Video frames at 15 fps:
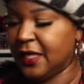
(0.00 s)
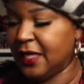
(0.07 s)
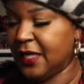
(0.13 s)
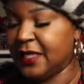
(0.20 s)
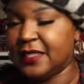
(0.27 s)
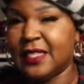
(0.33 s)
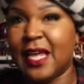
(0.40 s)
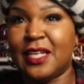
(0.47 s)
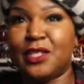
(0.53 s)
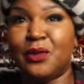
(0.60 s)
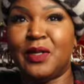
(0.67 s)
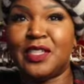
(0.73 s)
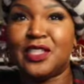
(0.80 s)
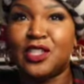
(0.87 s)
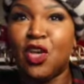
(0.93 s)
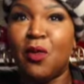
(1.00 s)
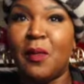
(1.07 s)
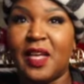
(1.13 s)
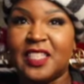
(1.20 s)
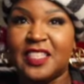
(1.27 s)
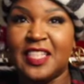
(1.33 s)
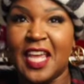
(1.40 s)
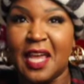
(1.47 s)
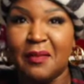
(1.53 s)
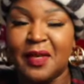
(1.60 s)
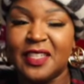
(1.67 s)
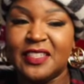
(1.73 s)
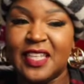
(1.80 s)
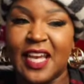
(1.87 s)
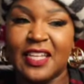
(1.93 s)
it's not doing so much
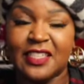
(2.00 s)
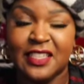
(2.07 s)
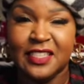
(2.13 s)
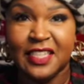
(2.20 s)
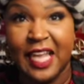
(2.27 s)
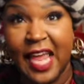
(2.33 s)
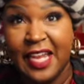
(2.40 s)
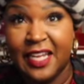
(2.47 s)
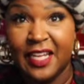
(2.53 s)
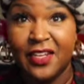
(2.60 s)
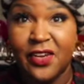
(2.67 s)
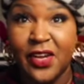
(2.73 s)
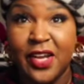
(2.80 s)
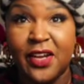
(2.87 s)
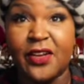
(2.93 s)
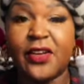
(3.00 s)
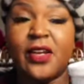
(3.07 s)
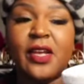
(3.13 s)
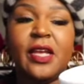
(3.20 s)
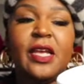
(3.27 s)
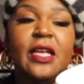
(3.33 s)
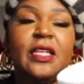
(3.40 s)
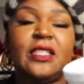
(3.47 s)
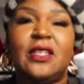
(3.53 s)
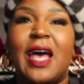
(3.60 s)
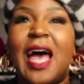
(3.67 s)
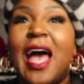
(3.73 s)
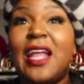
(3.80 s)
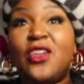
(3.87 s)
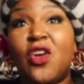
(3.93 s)
damage as it's lightening your hair. So
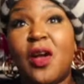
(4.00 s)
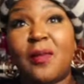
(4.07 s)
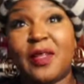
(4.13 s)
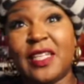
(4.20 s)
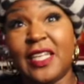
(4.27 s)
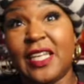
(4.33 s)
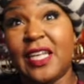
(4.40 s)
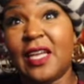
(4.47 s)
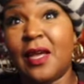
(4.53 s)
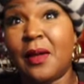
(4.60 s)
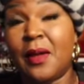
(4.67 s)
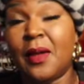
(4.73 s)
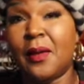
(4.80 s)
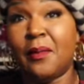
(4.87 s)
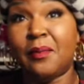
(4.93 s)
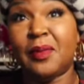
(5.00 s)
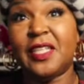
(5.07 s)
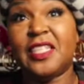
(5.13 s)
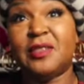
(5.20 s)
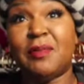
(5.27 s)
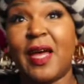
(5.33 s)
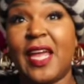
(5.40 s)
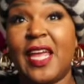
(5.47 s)
I normally bleach my